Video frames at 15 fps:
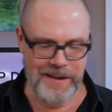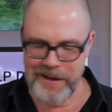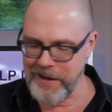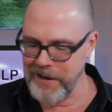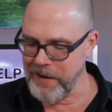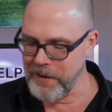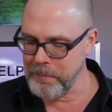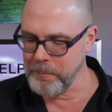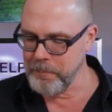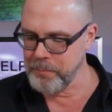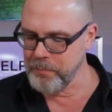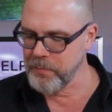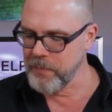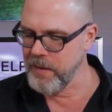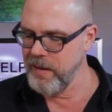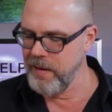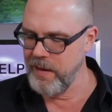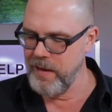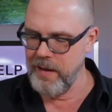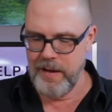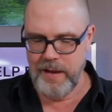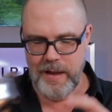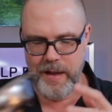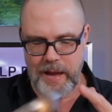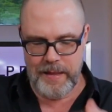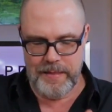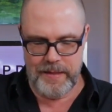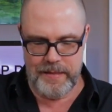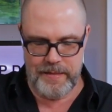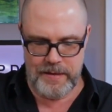
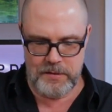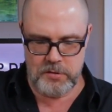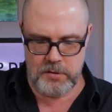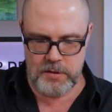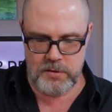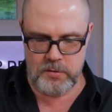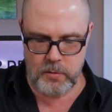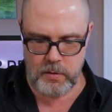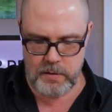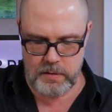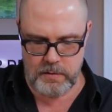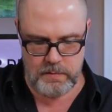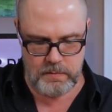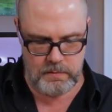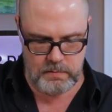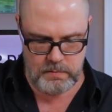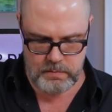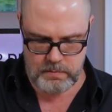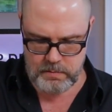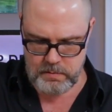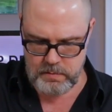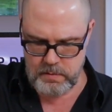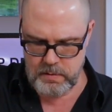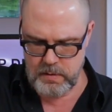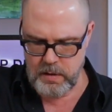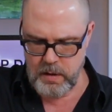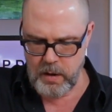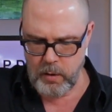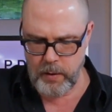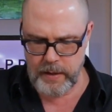And then this just sort of,
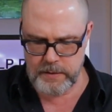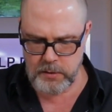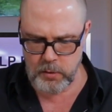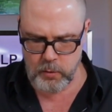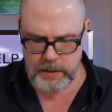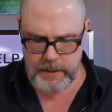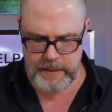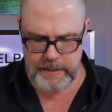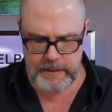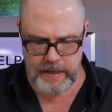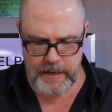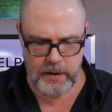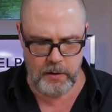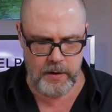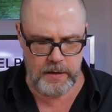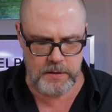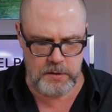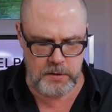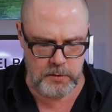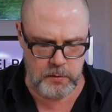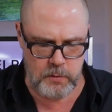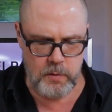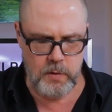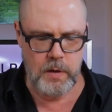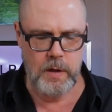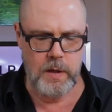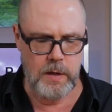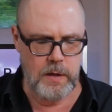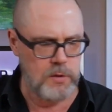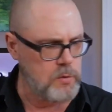it has a little keyed area too.
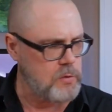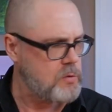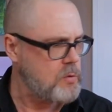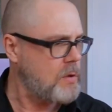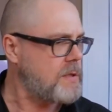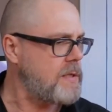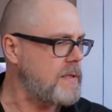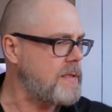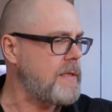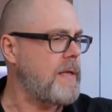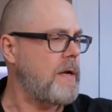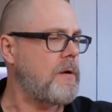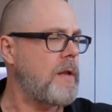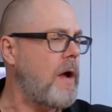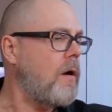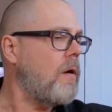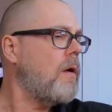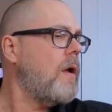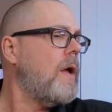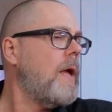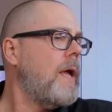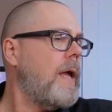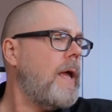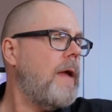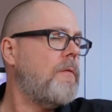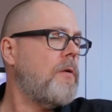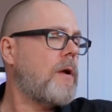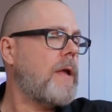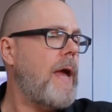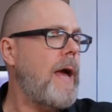So it sort of sits in there. Now, if
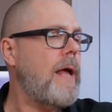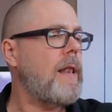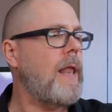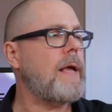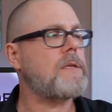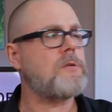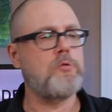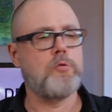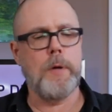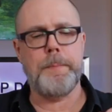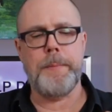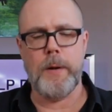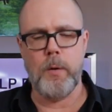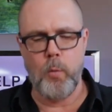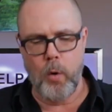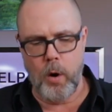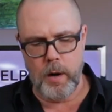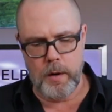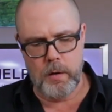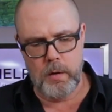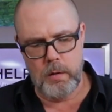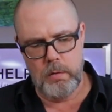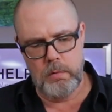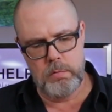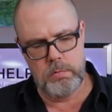your cat likes dripping water,